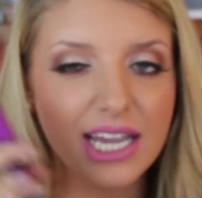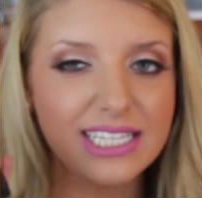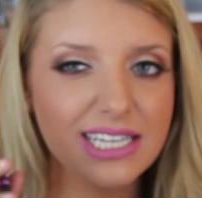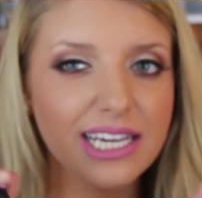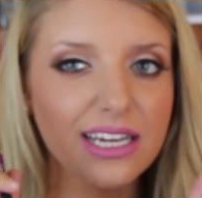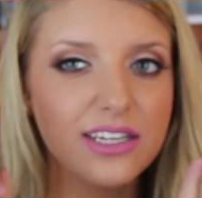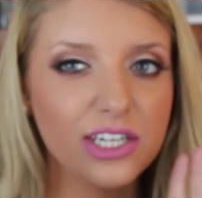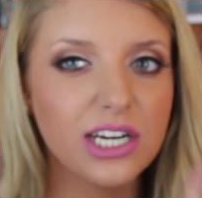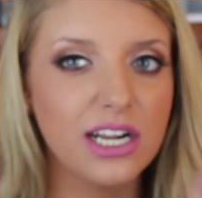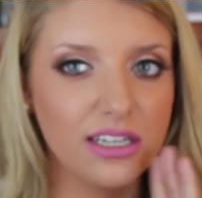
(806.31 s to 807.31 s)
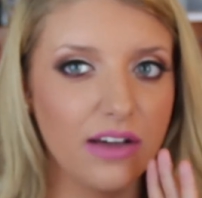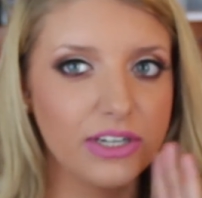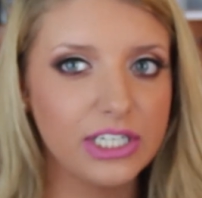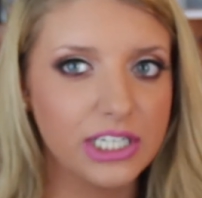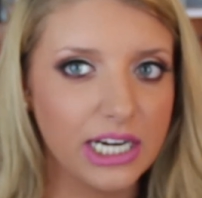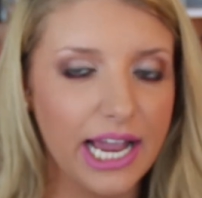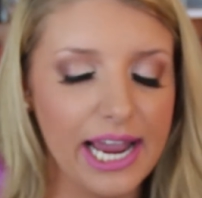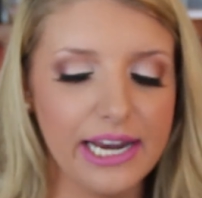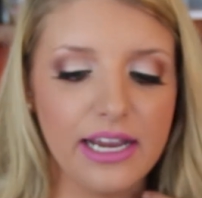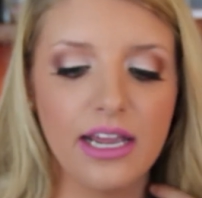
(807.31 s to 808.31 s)
it's like you're gonna love it or you're gonna
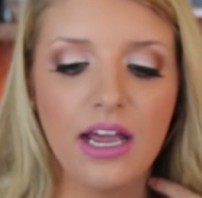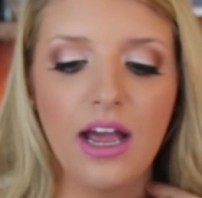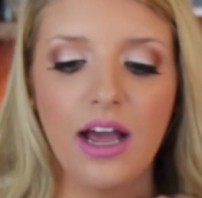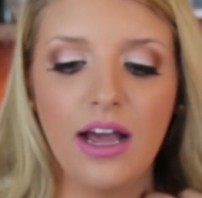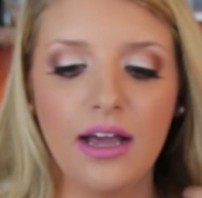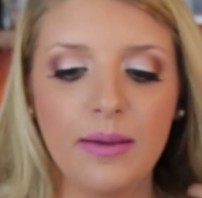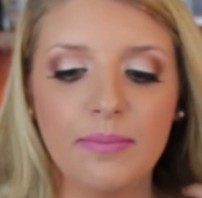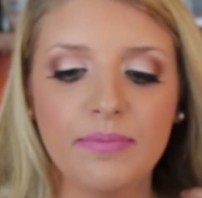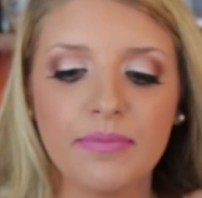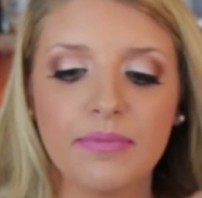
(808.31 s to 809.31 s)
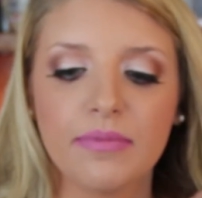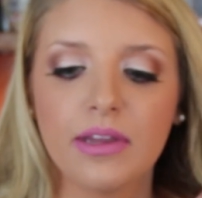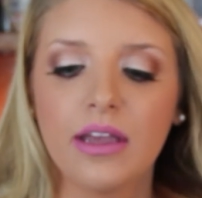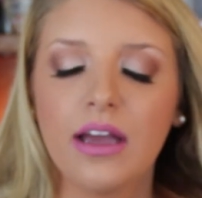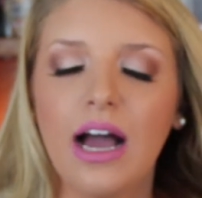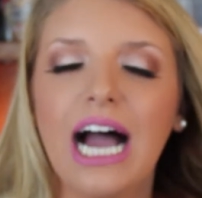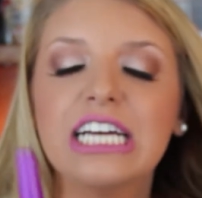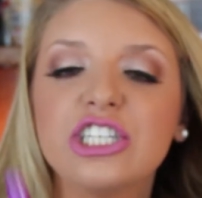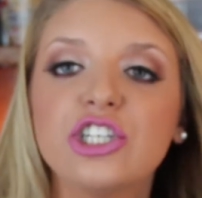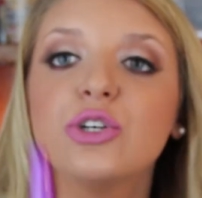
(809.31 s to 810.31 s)
hate it.
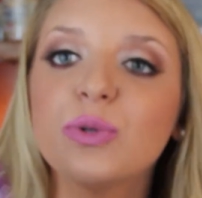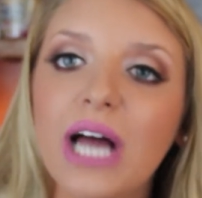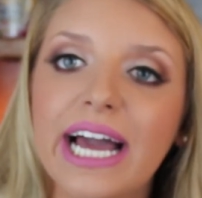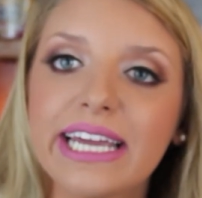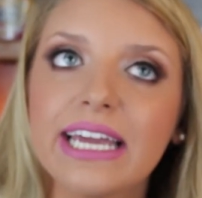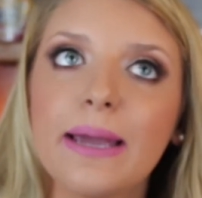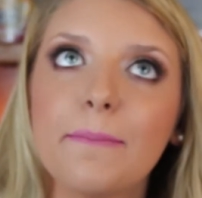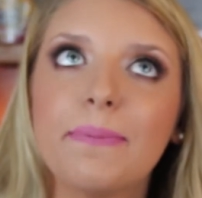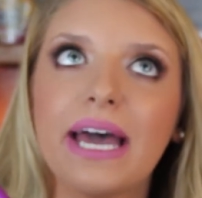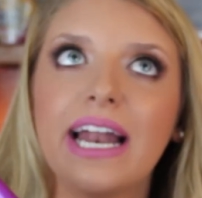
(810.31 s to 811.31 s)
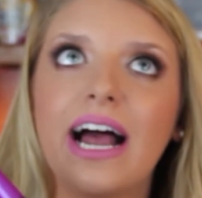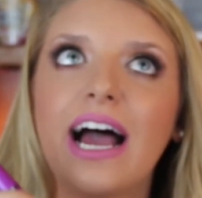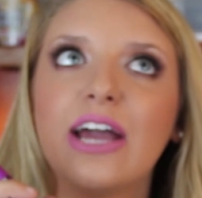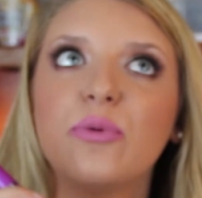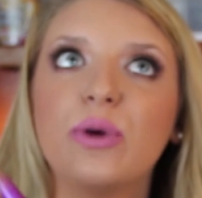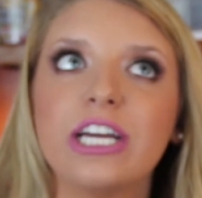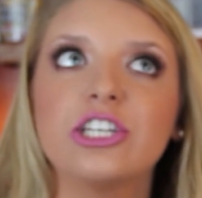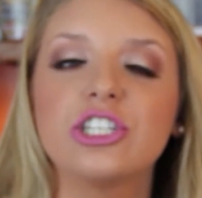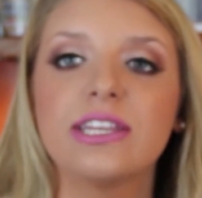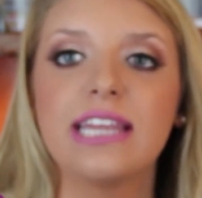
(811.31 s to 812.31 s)
I do like it, but I
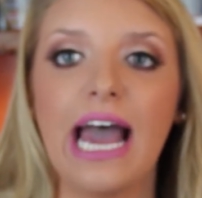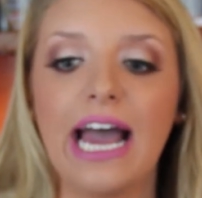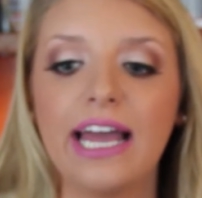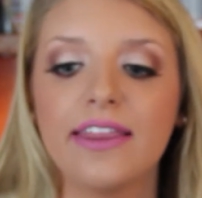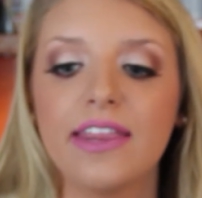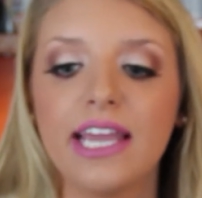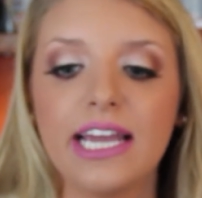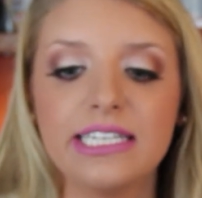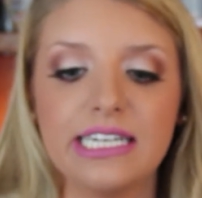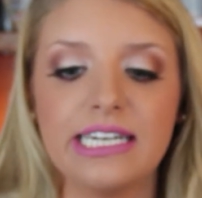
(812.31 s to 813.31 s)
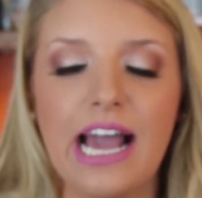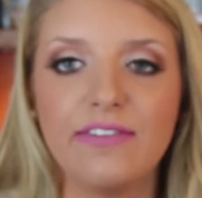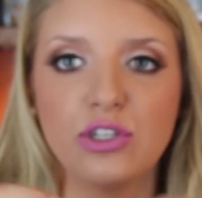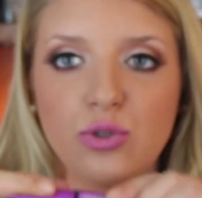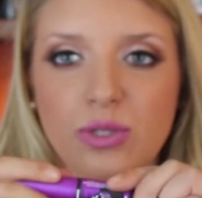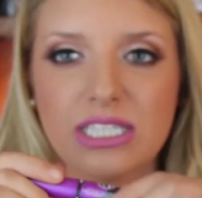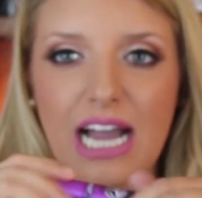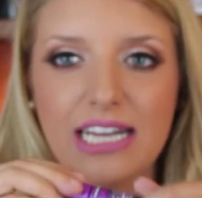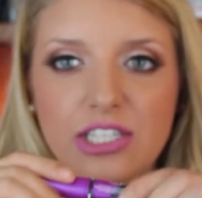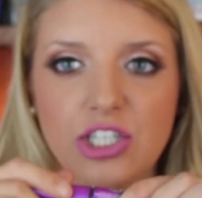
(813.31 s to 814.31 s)
wish that it didn't have the dual
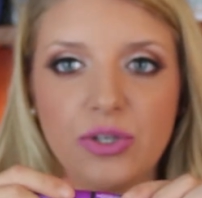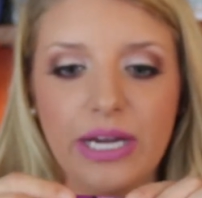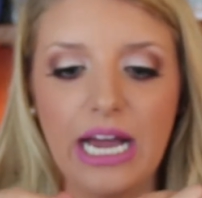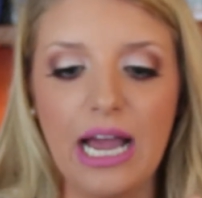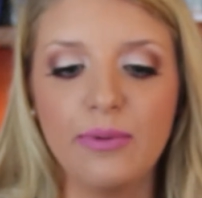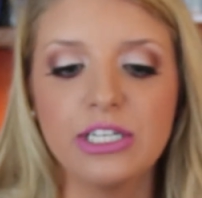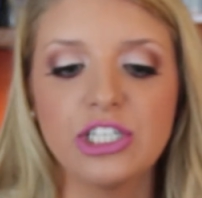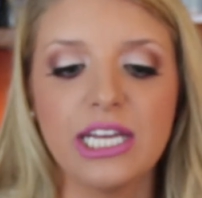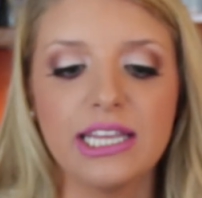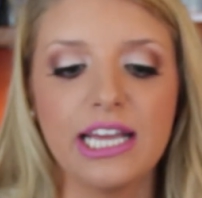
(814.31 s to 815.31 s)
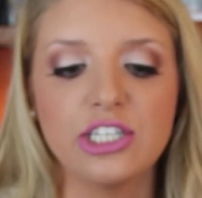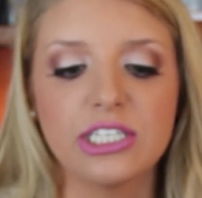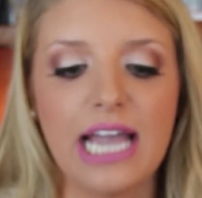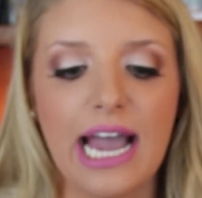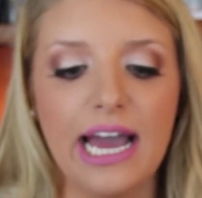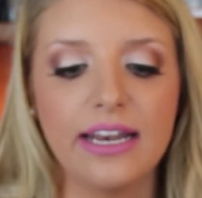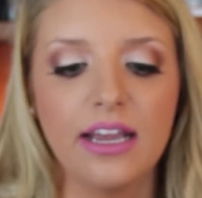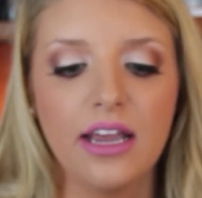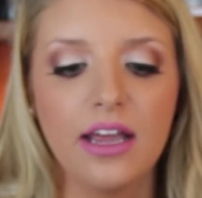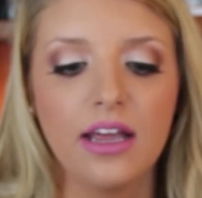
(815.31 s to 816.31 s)
sides to it. I wish that they just had